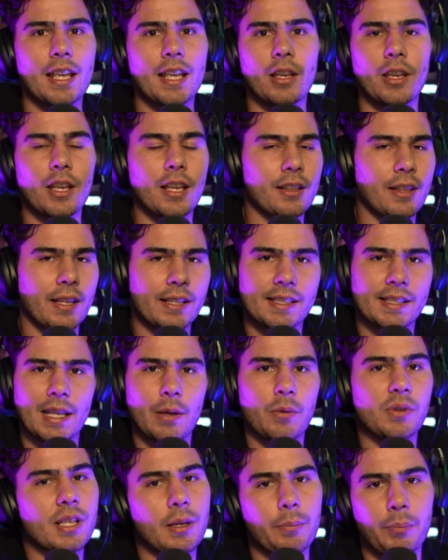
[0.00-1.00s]
Let's say it
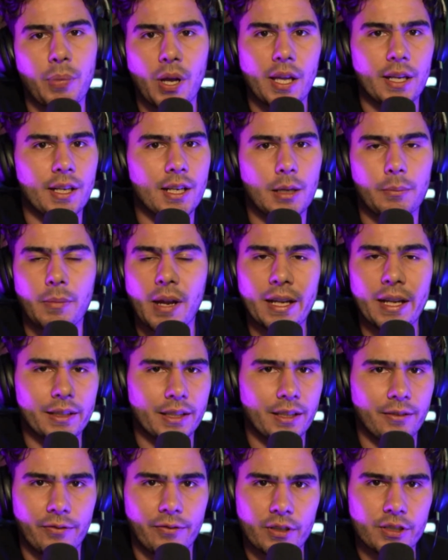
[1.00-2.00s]
was a button-up
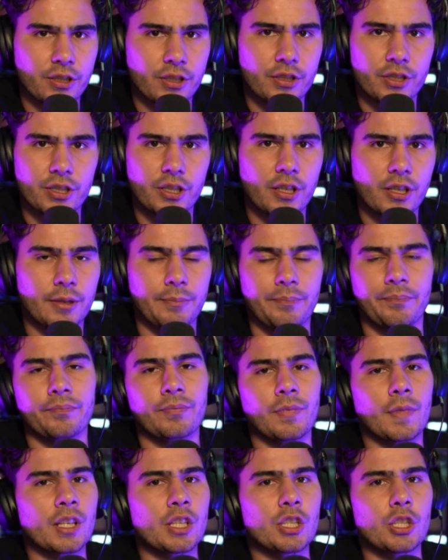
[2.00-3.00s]
Eileen Fisher shirt.
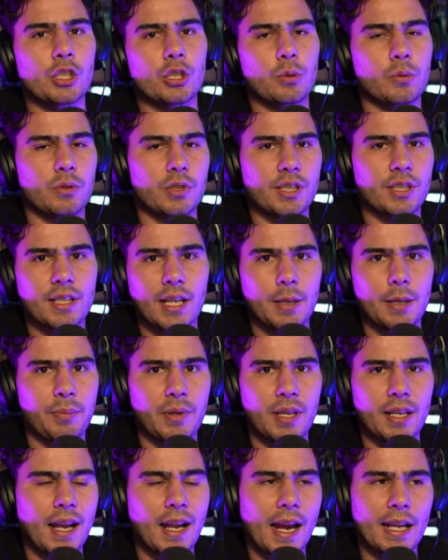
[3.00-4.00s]
You would just type
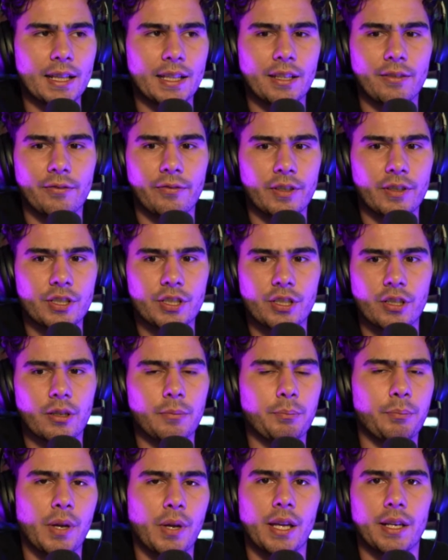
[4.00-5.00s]
in Eileen Fisher
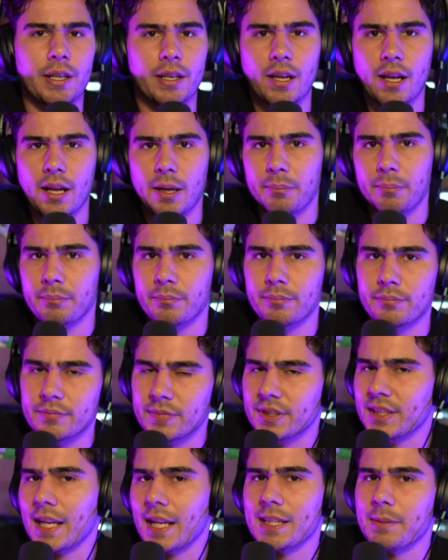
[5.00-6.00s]
button-up,
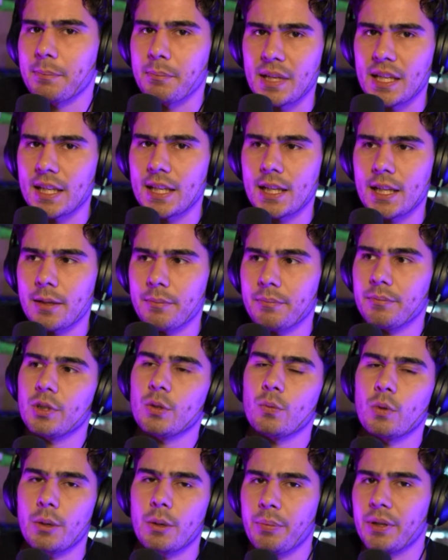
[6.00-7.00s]
size medium. You
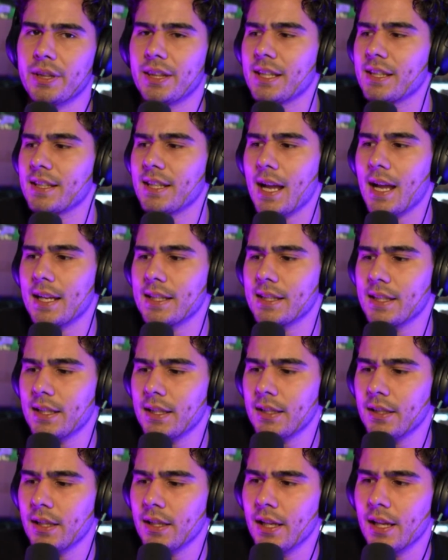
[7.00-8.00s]
want to put the size
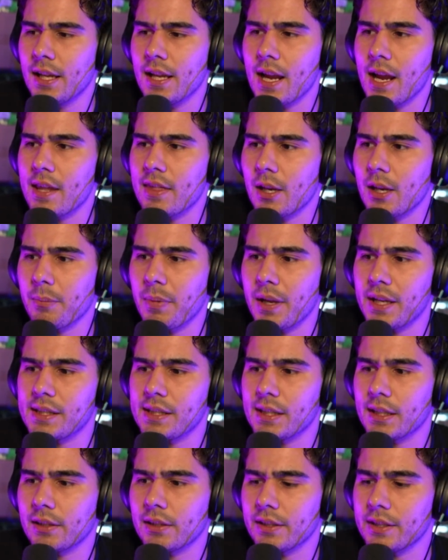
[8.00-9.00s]
in and then
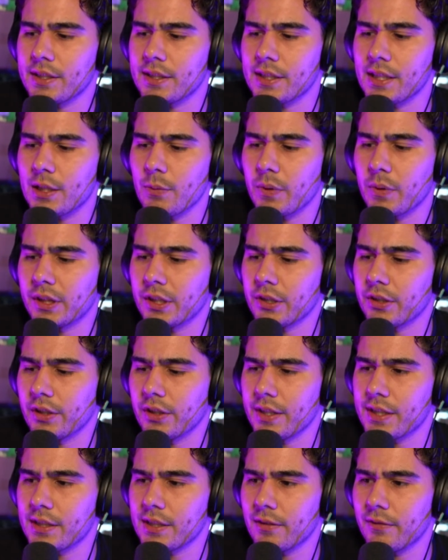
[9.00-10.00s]
basically see what they're
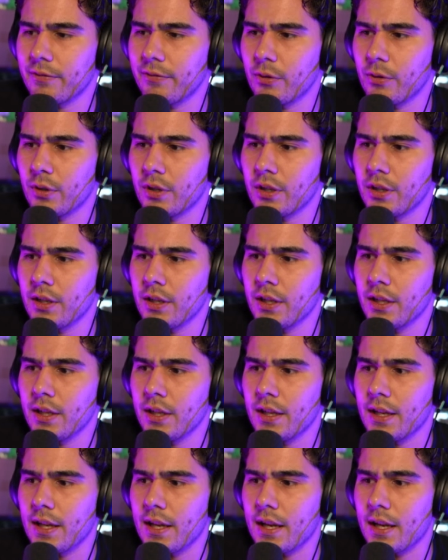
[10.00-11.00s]
listed for.
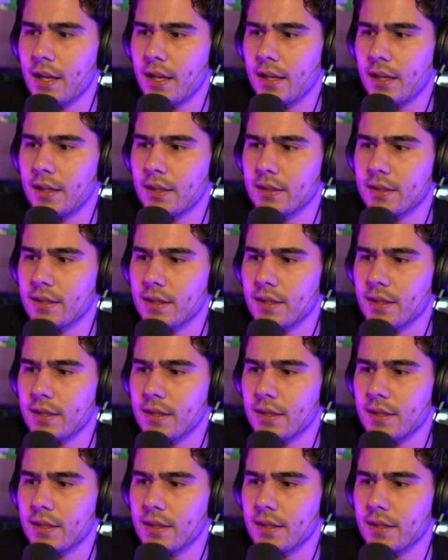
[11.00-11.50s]
And